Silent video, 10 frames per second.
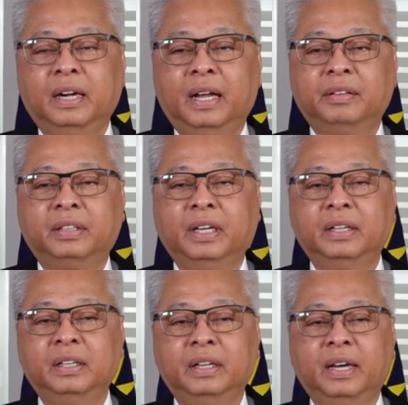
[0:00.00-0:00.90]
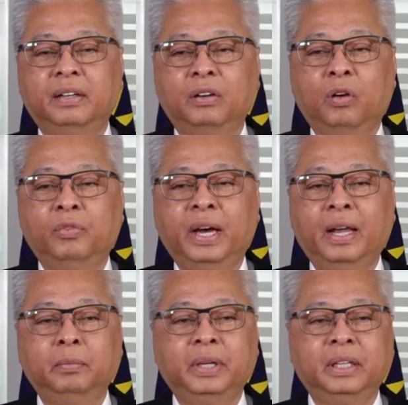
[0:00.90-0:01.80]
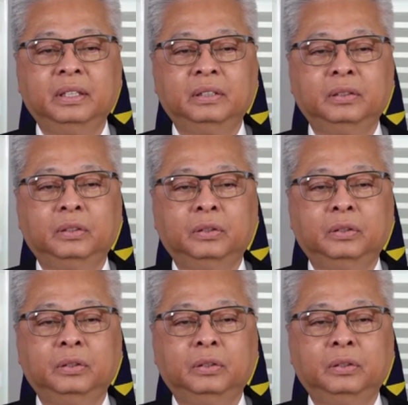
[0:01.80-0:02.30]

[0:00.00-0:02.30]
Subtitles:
has taken an overwhelming